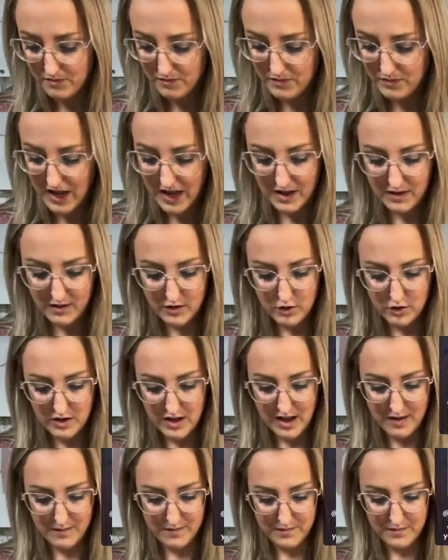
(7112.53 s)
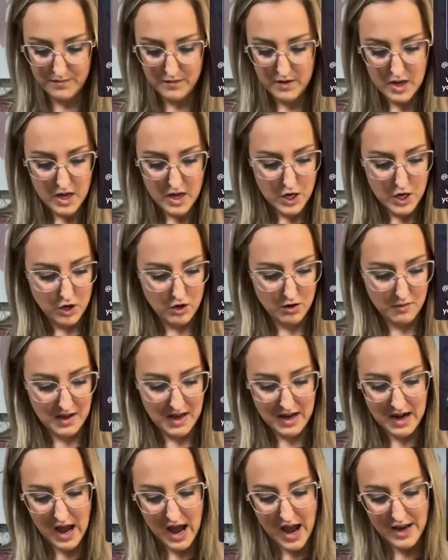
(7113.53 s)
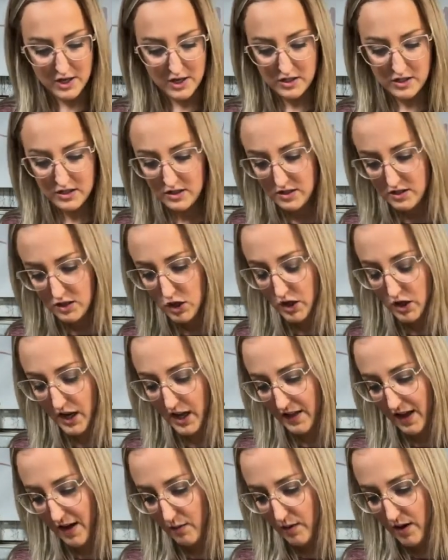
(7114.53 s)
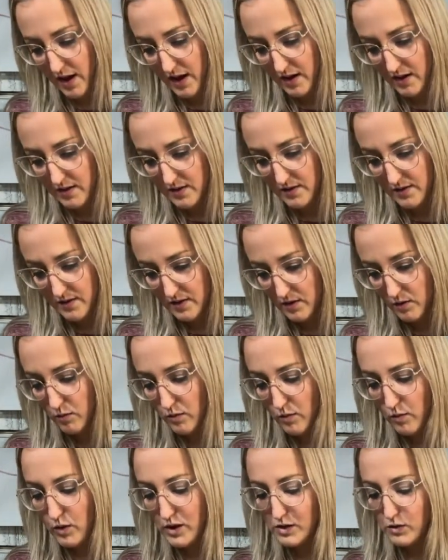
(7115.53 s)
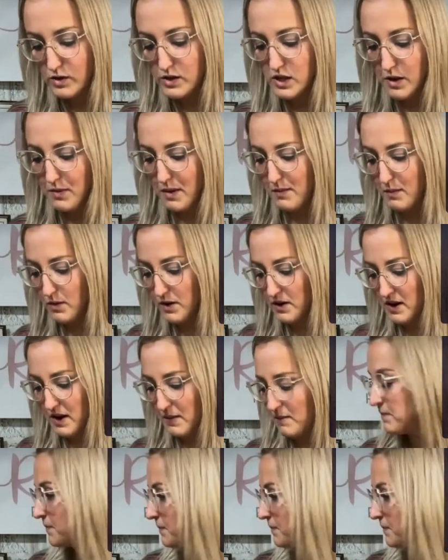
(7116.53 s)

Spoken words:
they, you know what I mean. I just took it that way. What's up, baby? What do you need?